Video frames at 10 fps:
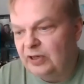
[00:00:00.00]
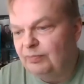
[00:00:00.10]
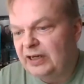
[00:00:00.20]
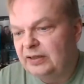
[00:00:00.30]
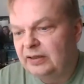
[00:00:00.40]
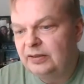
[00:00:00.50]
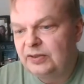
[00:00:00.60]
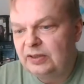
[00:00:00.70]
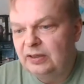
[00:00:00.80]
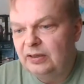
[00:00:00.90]
we might then
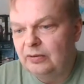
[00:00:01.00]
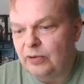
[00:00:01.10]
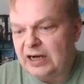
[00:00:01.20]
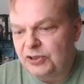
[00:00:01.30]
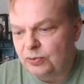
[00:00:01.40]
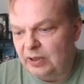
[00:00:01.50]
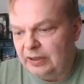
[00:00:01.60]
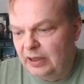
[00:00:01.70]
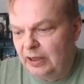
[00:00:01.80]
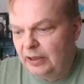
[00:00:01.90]
see
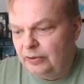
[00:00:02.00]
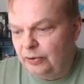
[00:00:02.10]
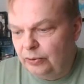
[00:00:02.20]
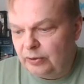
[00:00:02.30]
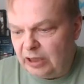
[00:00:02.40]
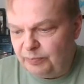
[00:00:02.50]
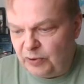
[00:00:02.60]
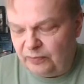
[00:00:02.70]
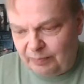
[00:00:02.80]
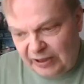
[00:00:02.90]
gradually new type
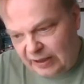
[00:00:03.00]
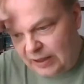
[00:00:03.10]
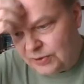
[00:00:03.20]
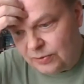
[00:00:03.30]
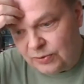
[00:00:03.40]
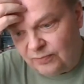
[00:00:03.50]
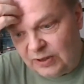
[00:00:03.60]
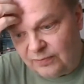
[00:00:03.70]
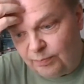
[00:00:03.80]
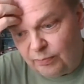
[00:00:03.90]
of applications
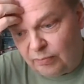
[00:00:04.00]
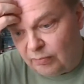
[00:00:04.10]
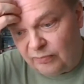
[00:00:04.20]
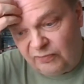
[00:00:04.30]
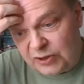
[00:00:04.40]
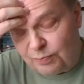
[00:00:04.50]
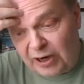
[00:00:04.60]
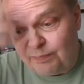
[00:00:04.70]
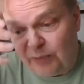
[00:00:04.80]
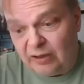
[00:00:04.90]
which
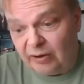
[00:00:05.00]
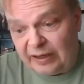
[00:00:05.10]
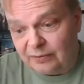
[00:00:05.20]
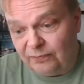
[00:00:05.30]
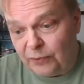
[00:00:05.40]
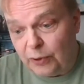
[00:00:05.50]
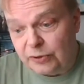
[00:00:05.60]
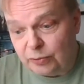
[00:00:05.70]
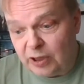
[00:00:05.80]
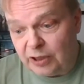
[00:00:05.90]
might be like
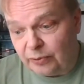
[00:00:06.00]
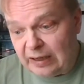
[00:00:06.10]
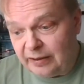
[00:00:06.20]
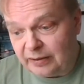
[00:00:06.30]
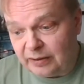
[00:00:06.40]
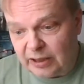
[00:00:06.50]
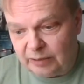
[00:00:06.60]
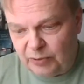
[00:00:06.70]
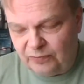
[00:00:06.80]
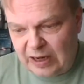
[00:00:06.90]
virtual reality
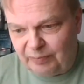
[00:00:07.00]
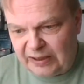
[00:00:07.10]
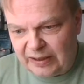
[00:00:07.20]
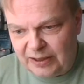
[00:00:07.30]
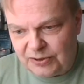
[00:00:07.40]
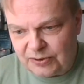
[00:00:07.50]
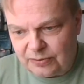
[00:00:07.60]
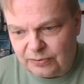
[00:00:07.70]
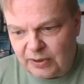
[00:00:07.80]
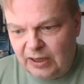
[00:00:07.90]
type of
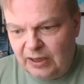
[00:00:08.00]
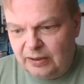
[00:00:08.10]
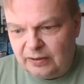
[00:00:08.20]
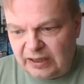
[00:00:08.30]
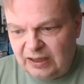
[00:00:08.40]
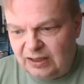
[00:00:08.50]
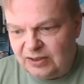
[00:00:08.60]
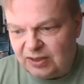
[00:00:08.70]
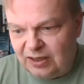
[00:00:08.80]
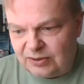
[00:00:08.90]
applications,
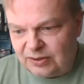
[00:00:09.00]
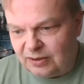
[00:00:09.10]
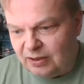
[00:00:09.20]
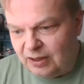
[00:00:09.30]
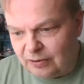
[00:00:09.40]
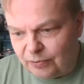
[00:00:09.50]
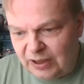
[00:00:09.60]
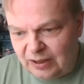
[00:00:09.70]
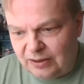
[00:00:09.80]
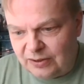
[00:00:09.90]
360
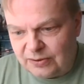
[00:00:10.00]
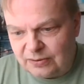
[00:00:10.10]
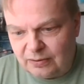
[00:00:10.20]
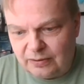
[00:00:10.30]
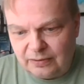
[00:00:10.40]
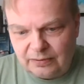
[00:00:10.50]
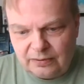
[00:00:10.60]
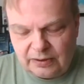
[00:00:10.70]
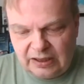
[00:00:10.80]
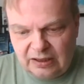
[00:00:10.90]
degrees,
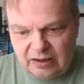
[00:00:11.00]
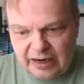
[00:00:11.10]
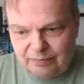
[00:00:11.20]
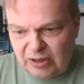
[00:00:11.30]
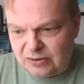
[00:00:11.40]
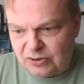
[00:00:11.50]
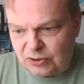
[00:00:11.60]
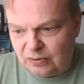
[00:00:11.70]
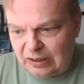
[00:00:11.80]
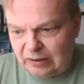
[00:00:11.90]

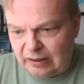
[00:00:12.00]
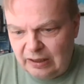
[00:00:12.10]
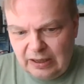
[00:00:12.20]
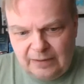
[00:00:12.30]
three-dimensional